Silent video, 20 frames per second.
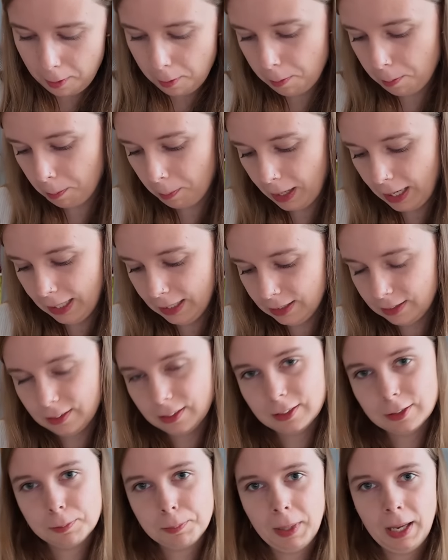
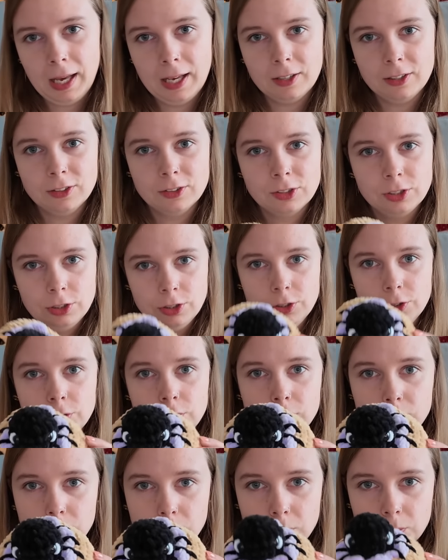mindless pattern to
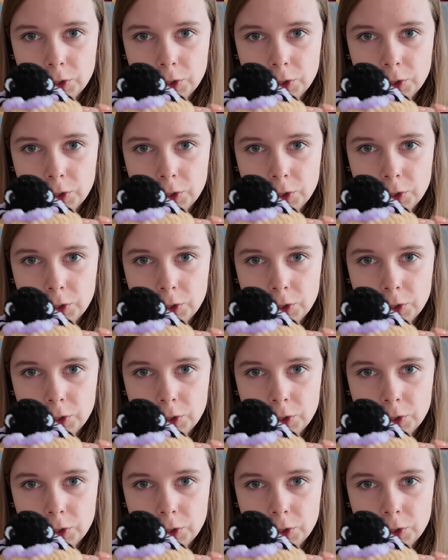do,